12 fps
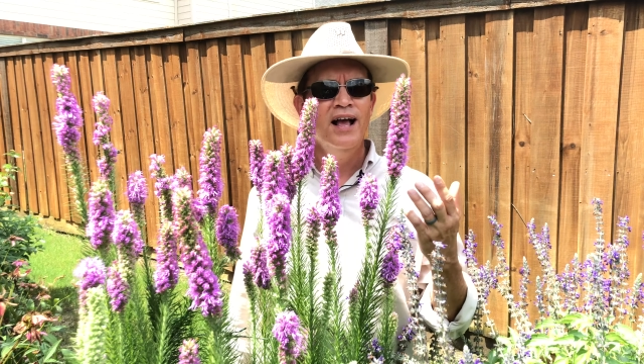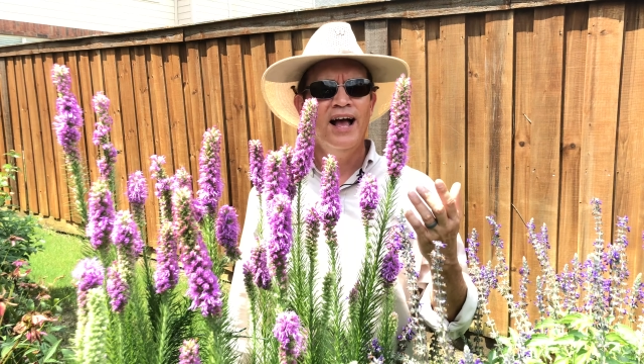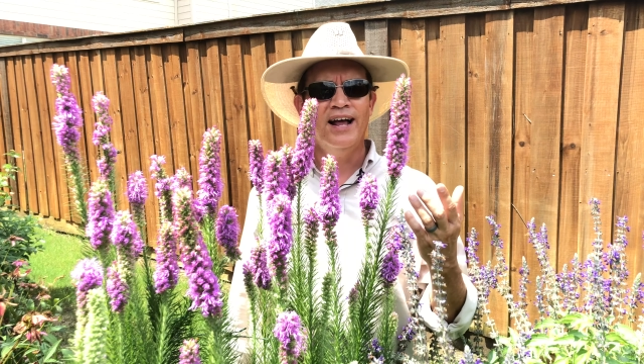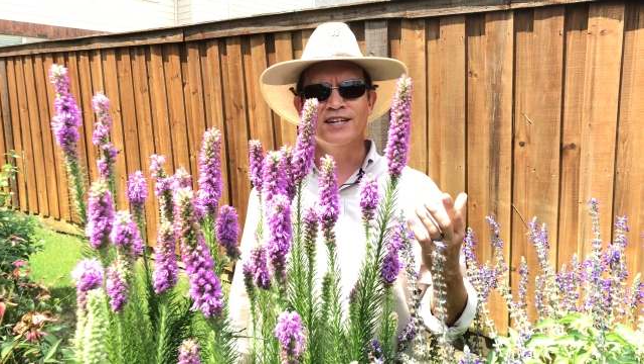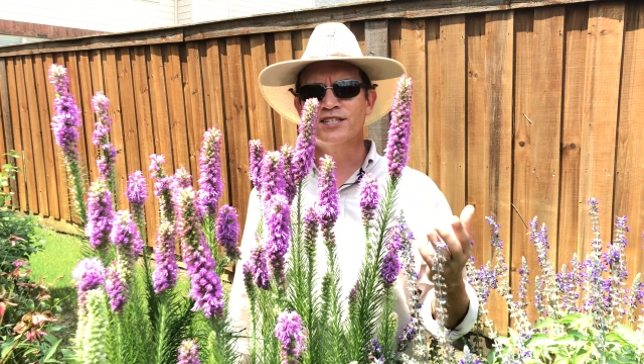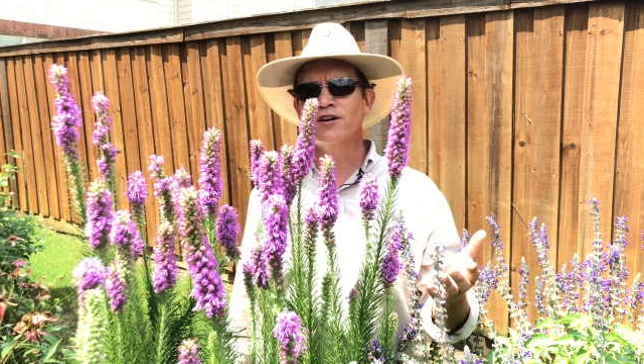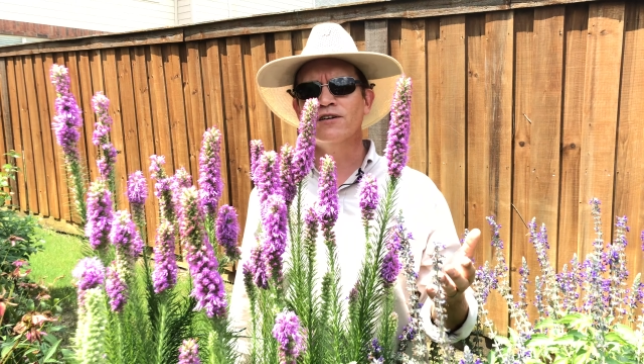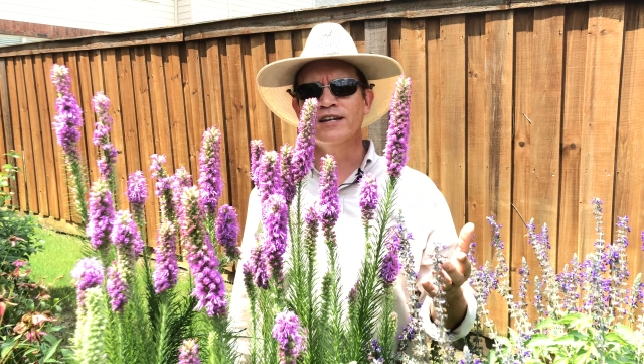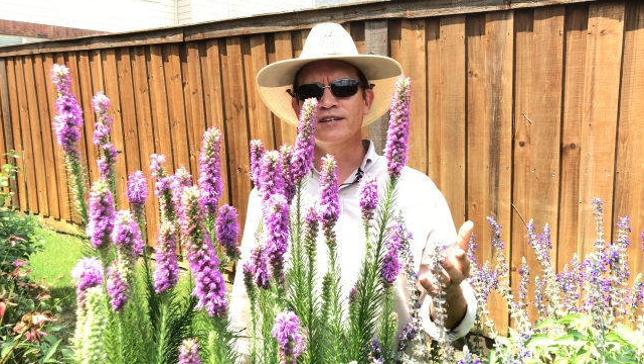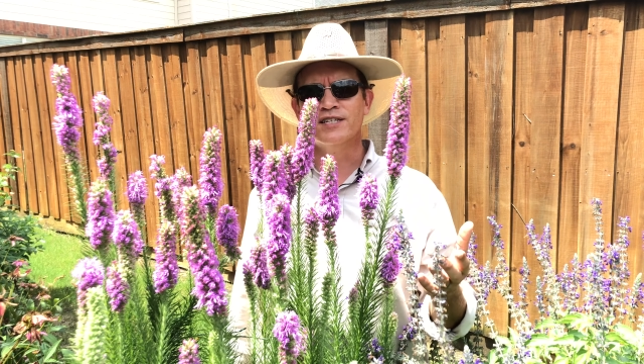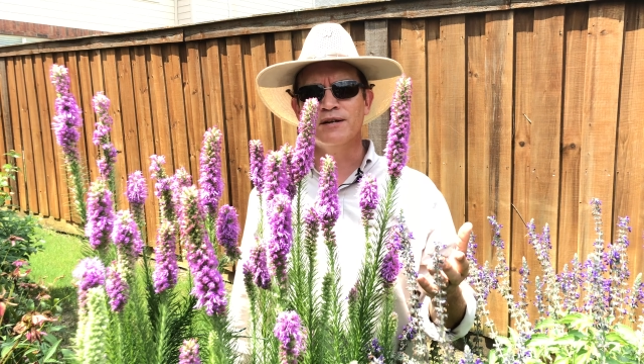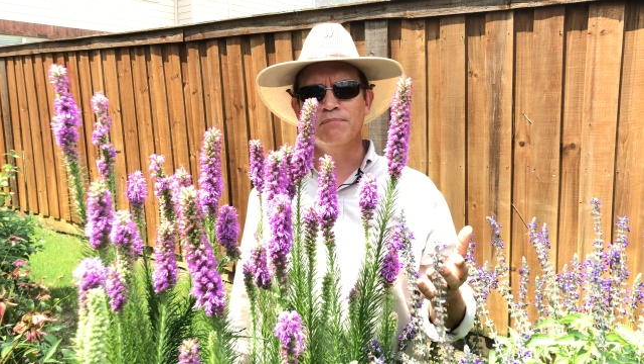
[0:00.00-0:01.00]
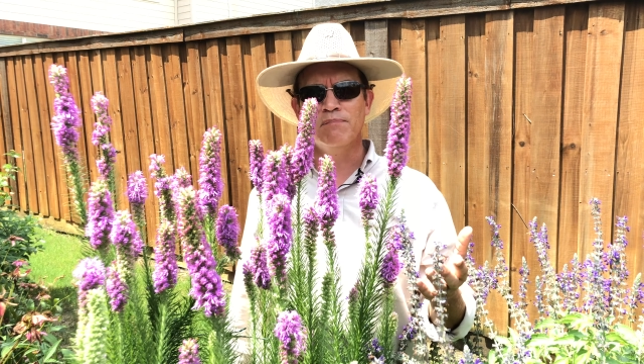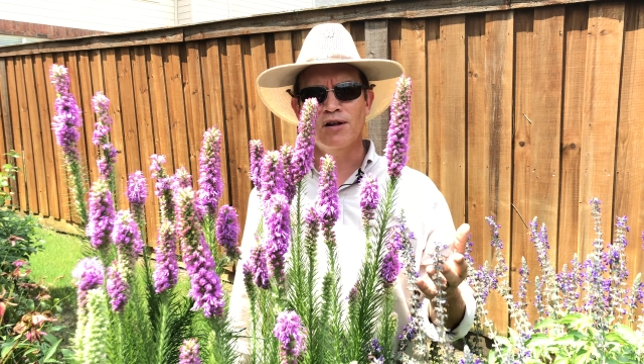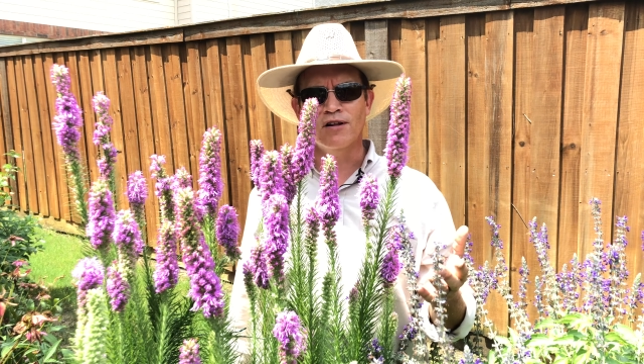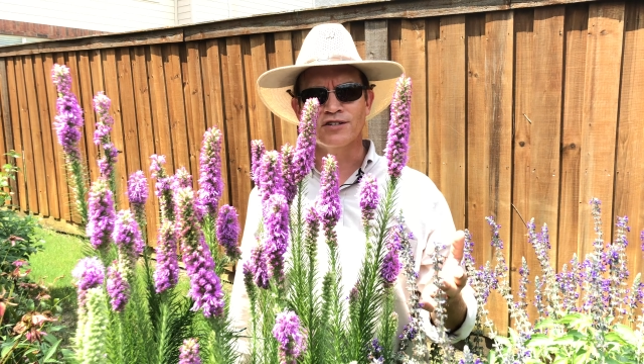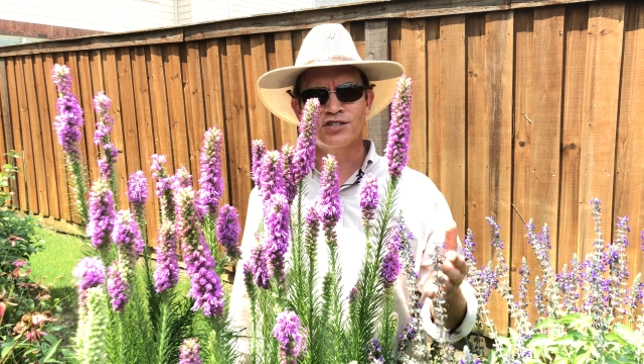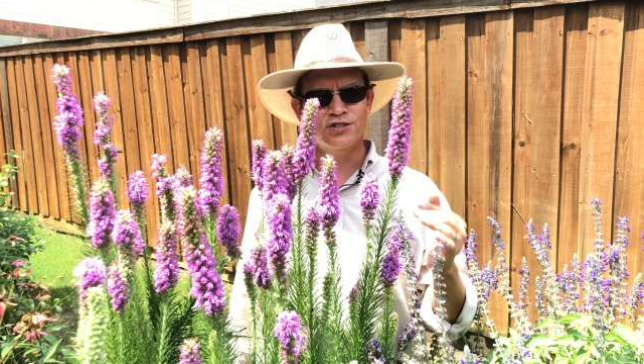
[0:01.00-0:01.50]
and certainly some
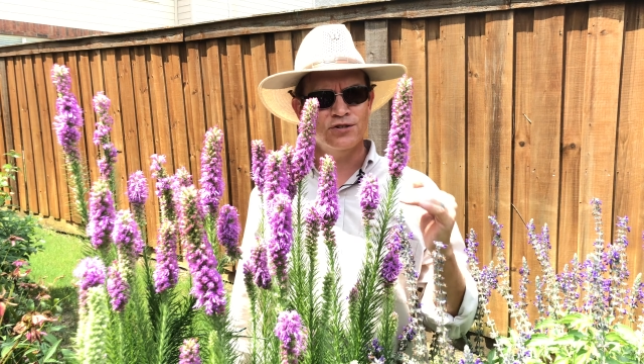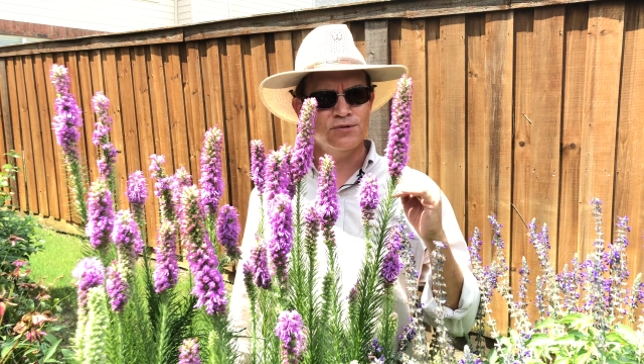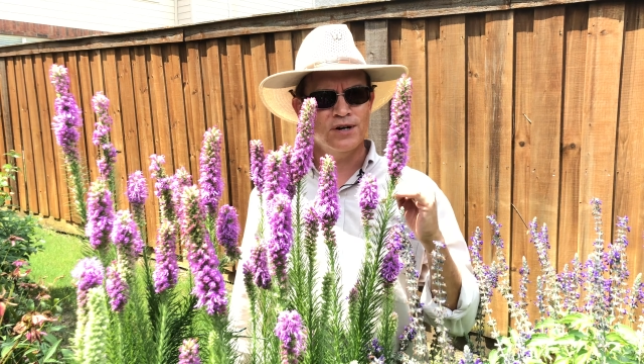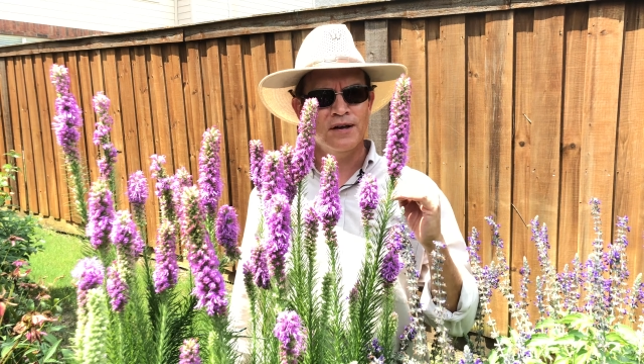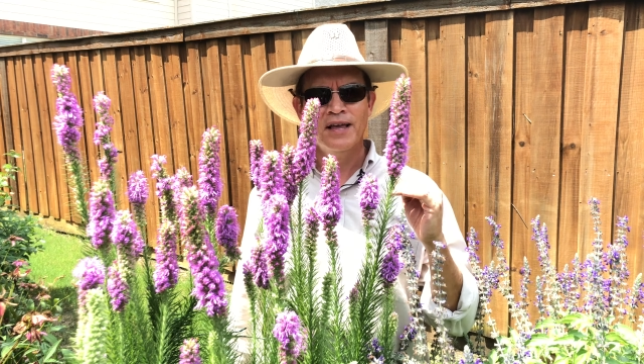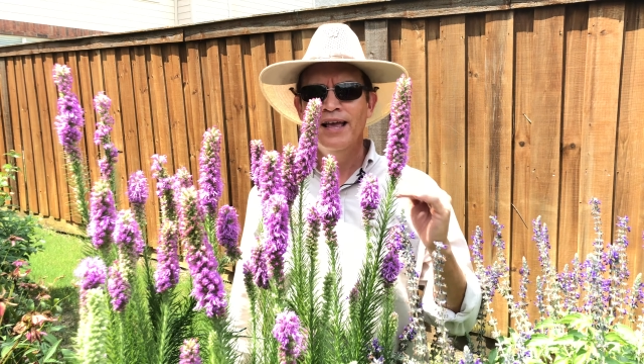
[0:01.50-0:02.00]
mulch to uh,